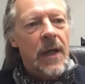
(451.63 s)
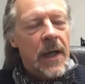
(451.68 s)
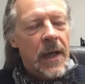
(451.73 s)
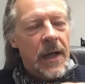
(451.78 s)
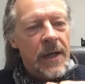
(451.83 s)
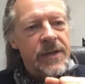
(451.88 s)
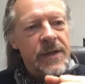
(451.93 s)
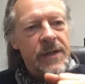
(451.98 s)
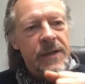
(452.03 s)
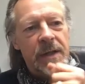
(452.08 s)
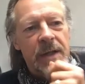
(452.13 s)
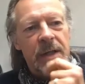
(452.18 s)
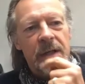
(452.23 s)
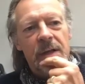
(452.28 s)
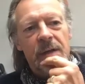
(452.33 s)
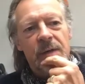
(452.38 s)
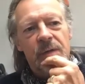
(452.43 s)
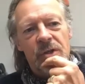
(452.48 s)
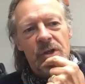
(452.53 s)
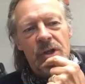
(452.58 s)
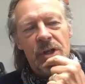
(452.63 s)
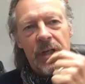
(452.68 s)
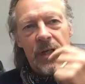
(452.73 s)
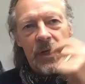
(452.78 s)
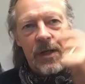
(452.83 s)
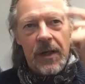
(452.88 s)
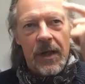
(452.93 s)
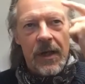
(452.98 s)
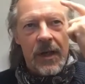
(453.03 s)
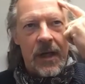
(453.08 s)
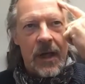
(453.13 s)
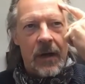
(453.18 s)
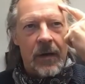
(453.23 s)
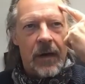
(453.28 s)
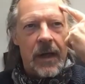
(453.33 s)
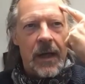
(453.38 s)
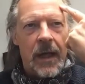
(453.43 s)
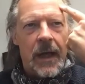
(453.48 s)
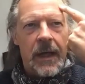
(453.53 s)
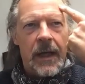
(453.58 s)
it's in the key of G, you can go,
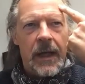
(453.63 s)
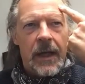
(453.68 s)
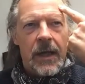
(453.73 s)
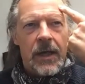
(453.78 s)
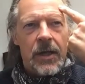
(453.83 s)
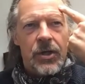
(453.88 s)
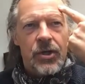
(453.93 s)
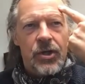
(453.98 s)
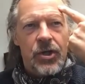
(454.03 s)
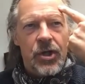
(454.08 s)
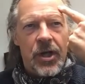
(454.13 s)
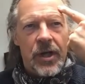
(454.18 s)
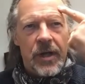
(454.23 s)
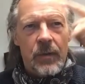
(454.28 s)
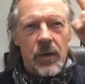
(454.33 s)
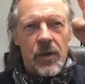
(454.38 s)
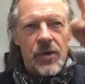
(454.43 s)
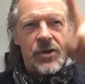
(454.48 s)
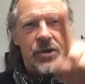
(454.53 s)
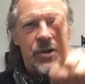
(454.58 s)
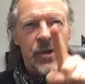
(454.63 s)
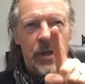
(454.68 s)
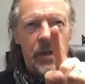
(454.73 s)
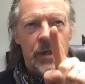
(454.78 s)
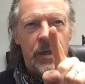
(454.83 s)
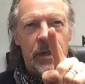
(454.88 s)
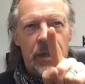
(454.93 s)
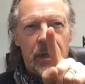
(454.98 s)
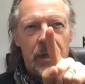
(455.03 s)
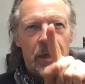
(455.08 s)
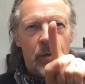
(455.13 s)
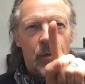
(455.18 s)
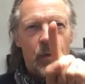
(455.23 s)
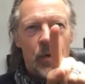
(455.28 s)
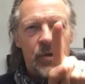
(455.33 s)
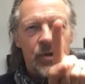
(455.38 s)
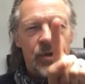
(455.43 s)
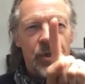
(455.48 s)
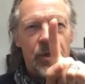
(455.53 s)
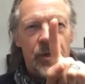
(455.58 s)
okay, G, what's the
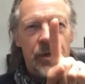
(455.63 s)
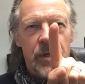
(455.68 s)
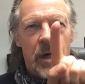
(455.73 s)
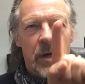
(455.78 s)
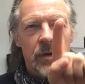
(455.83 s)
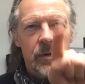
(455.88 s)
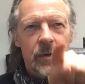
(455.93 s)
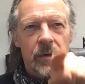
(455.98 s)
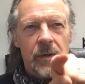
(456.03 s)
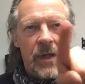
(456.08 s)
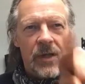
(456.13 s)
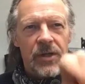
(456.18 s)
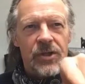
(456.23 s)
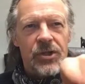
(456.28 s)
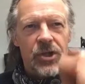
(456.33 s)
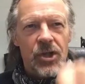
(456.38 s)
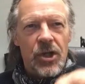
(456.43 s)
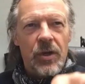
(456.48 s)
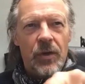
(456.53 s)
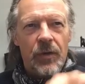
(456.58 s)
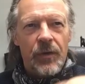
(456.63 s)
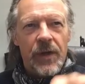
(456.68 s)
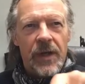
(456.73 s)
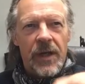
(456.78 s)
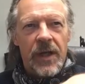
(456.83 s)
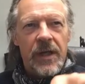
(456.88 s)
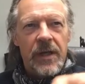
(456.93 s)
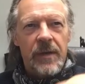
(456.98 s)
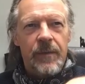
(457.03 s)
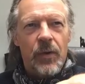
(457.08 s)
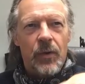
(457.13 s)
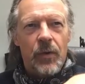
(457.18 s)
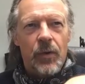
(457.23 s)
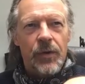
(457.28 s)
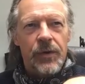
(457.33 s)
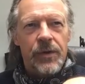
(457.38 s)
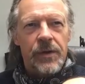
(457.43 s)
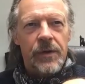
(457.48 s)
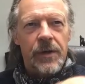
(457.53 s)
note? Here's G on the keyboard.